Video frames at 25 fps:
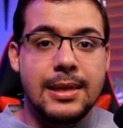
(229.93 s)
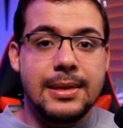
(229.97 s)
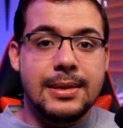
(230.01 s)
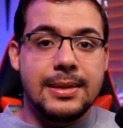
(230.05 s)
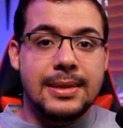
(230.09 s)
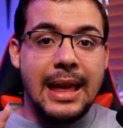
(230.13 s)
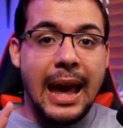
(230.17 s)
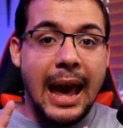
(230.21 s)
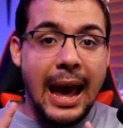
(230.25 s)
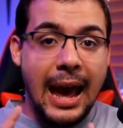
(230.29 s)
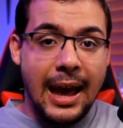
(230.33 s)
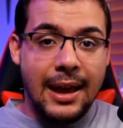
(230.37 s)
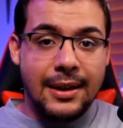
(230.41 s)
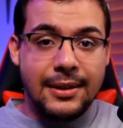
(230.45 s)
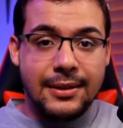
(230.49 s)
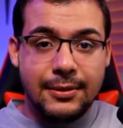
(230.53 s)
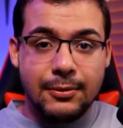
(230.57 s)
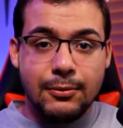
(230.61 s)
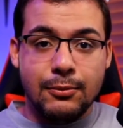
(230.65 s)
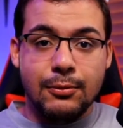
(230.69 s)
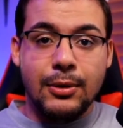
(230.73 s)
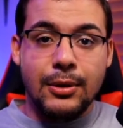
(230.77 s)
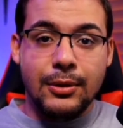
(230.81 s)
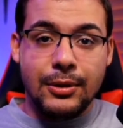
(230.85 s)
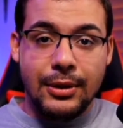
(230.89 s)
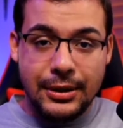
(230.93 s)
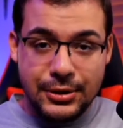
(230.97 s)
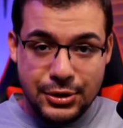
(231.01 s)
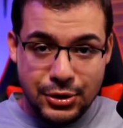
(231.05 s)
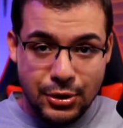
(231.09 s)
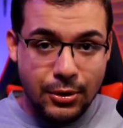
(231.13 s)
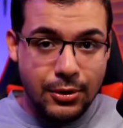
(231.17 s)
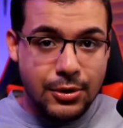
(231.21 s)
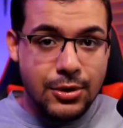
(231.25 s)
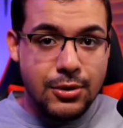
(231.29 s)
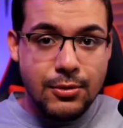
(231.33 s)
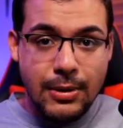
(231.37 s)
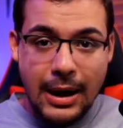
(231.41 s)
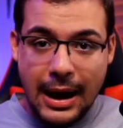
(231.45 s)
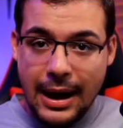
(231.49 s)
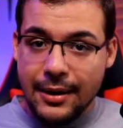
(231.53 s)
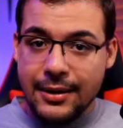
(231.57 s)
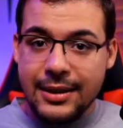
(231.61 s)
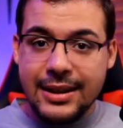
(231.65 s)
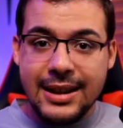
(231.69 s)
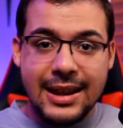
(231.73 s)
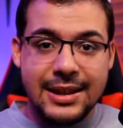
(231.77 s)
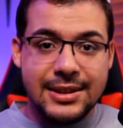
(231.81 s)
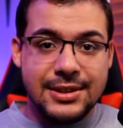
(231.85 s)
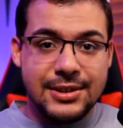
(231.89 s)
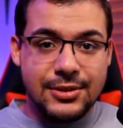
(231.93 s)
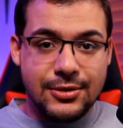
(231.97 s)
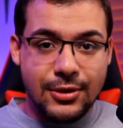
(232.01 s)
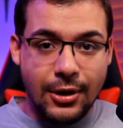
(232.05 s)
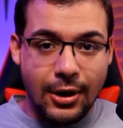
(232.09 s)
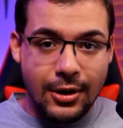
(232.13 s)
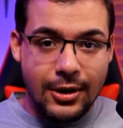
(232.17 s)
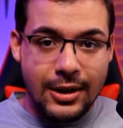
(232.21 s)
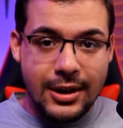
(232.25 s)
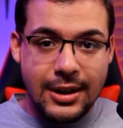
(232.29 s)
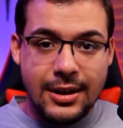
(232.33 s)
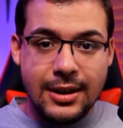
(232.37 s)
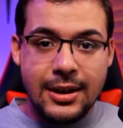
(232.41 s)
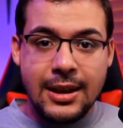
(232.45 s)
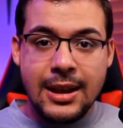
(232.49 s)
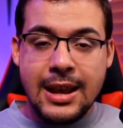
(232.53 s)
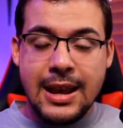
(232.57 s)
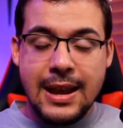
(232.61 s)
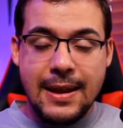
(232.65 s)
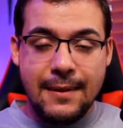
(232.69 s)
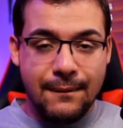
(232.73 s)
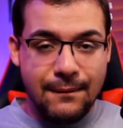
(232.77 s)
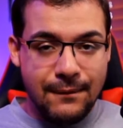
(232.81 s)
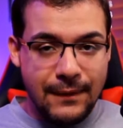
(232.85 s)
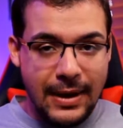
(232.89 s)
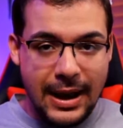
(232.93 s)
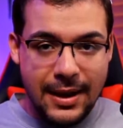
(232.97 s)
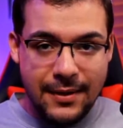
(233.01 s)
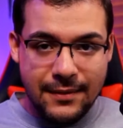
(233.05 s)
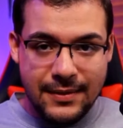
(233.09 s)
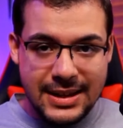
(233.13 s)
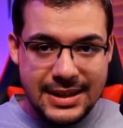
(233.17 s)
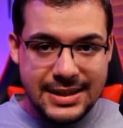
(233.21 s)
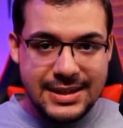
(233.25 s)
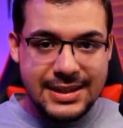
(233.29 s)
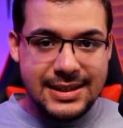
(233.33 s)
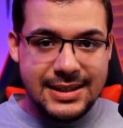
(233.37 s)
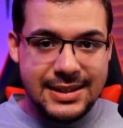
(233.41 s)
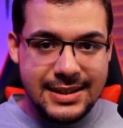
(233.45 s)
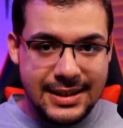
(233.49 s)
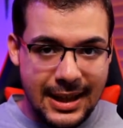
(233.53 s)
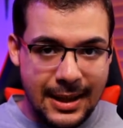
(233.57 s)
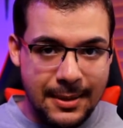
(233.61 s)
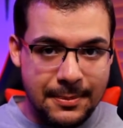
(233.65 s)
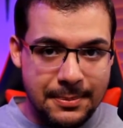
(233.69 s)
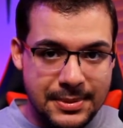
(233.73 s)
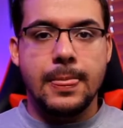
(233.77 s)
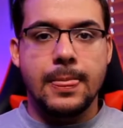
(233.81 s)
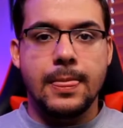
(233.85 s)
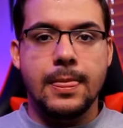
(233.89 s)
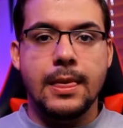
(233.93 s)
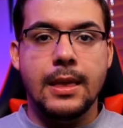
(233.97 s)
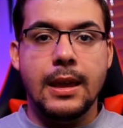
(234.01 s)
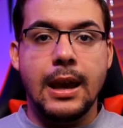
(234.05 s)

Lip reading: that will show you how to get started in 5 easy steps.